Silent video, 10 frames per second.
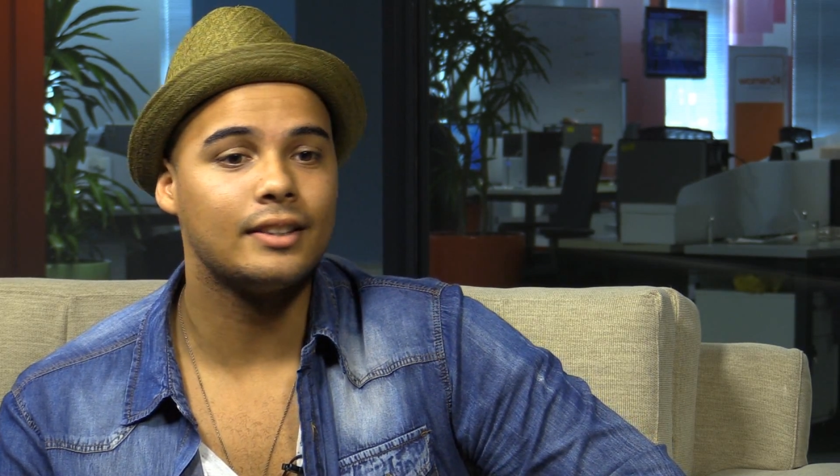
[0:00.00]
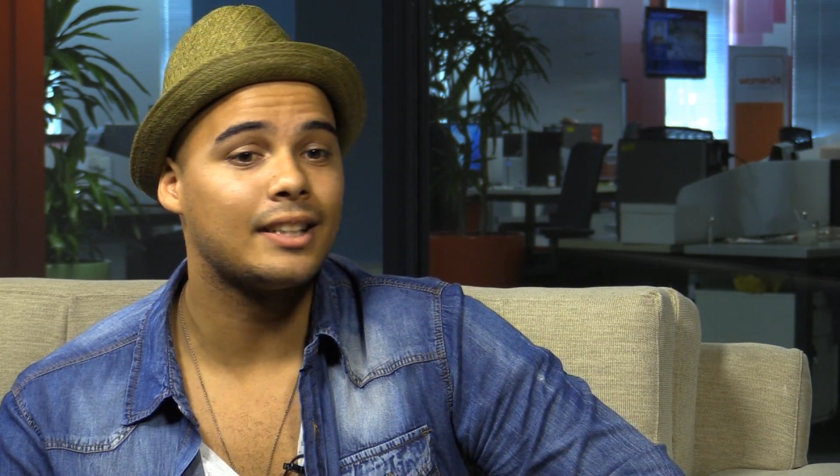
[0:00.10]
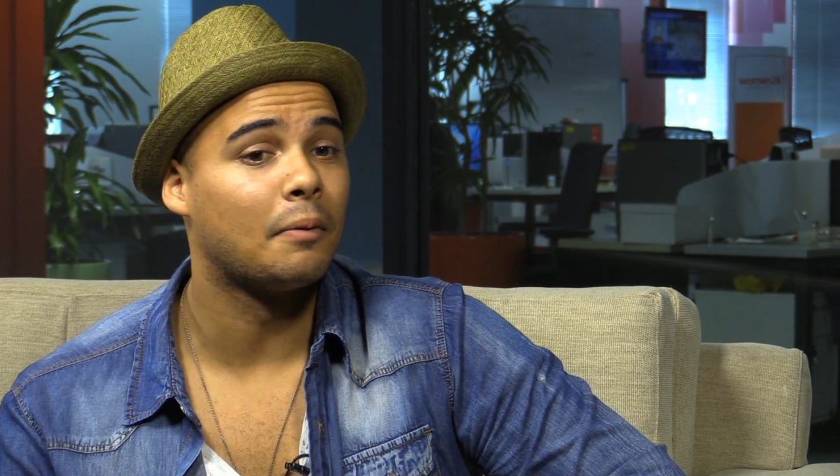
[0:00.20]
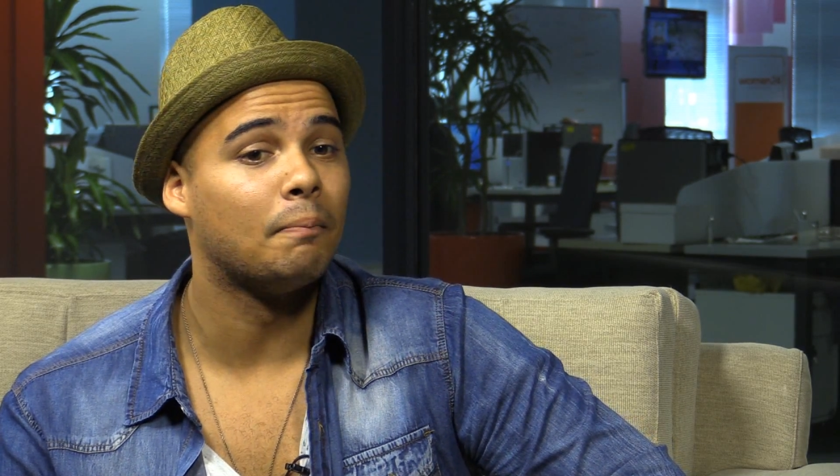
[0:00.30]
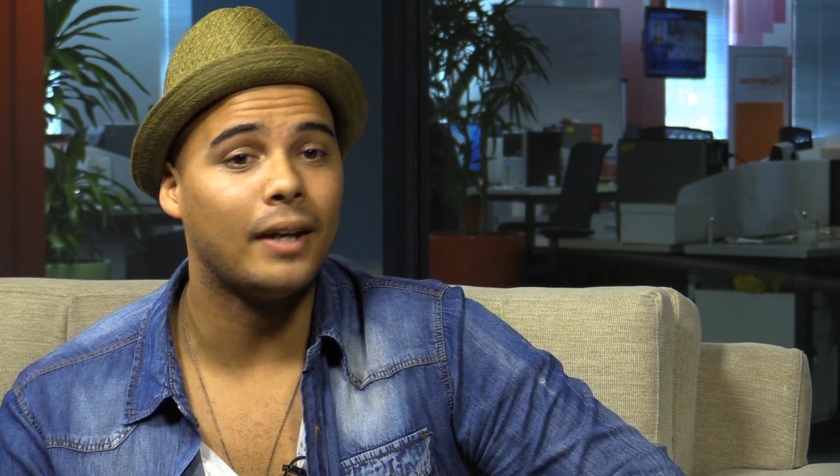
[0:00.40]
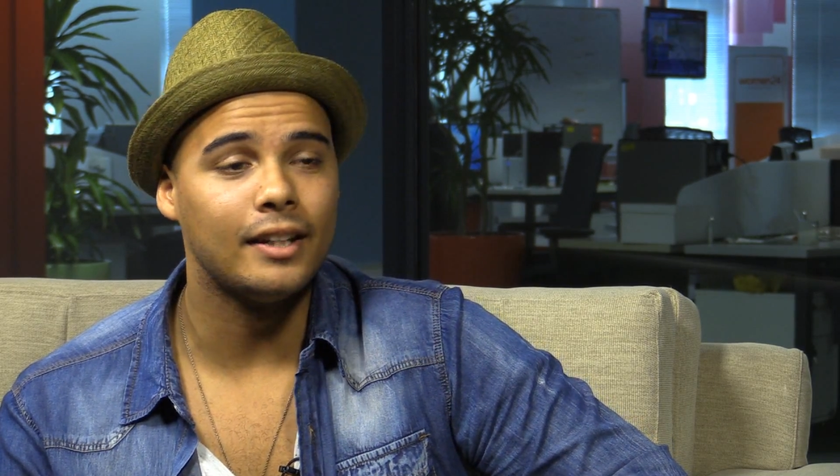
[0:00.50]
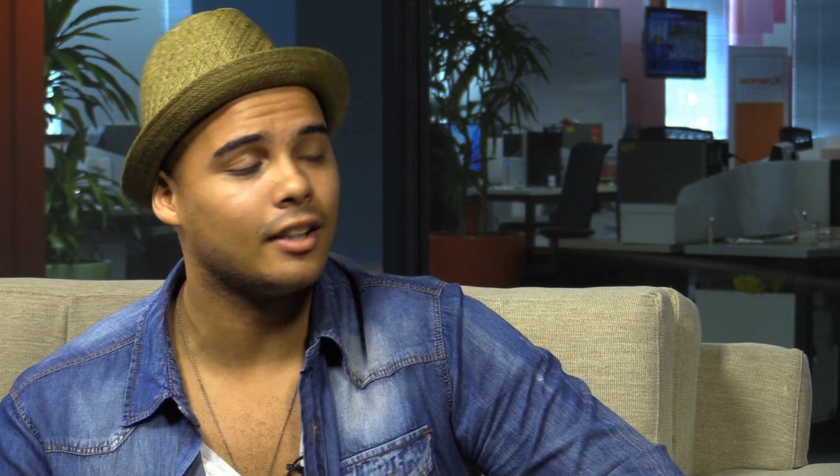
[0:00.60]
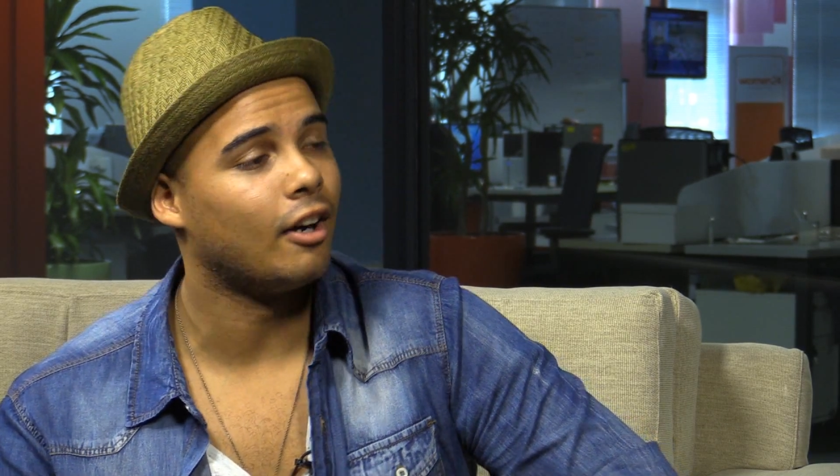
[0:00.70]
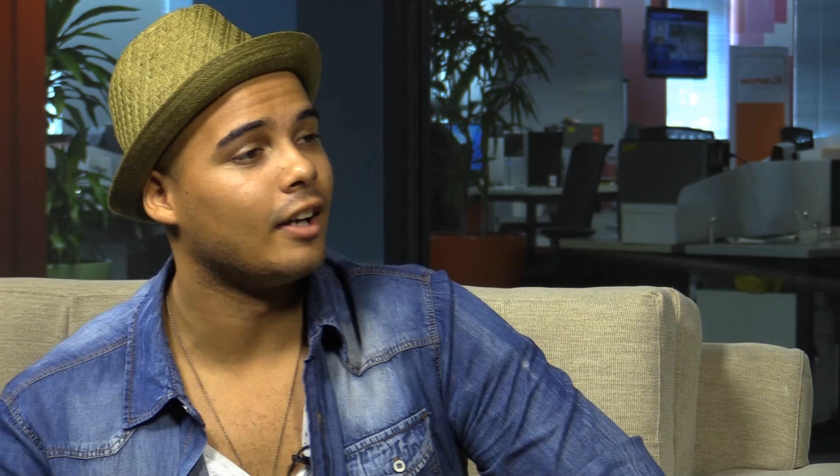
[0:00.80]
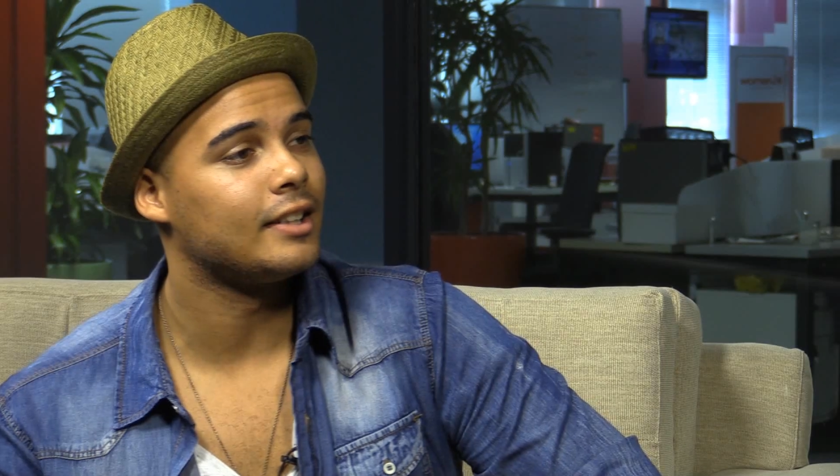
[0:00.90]
Some
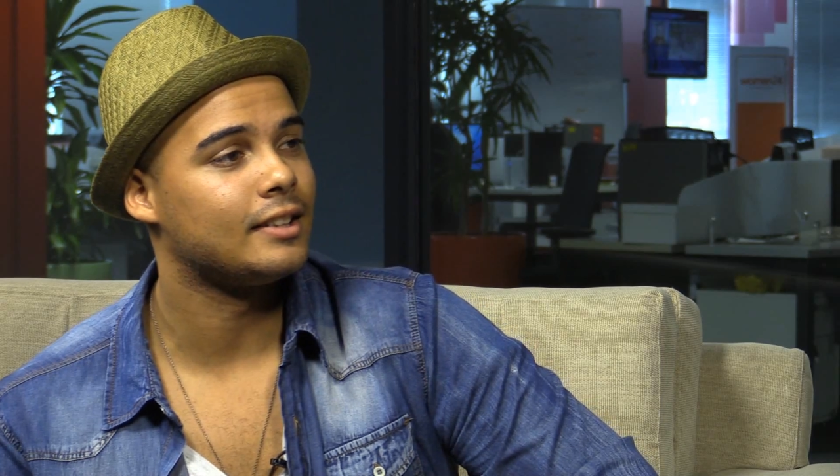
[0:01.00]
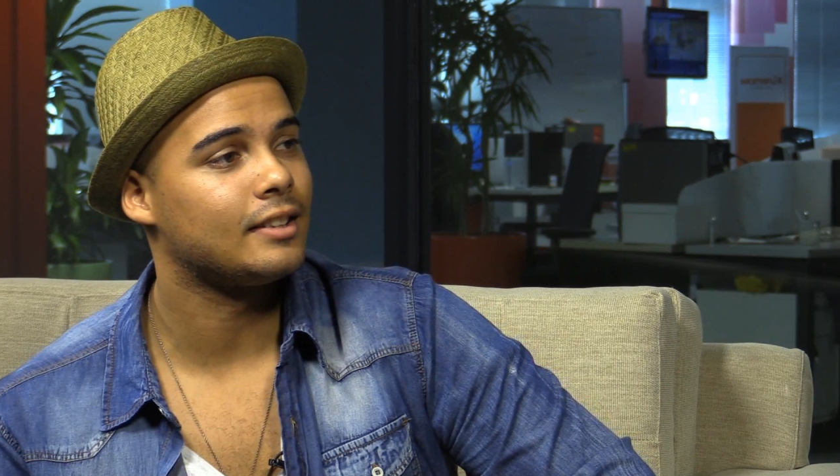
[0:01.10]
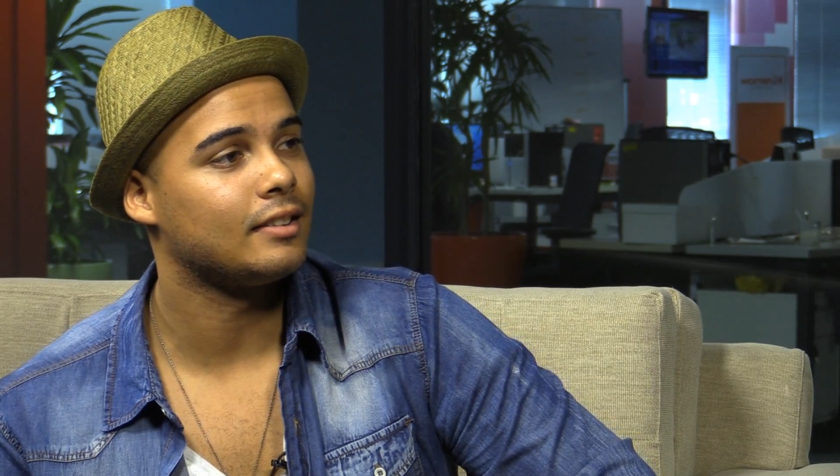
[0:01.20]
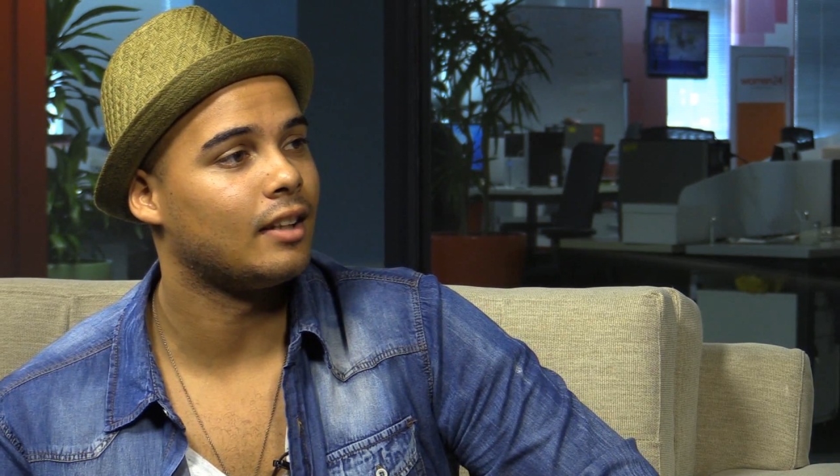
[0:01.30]
amazing artists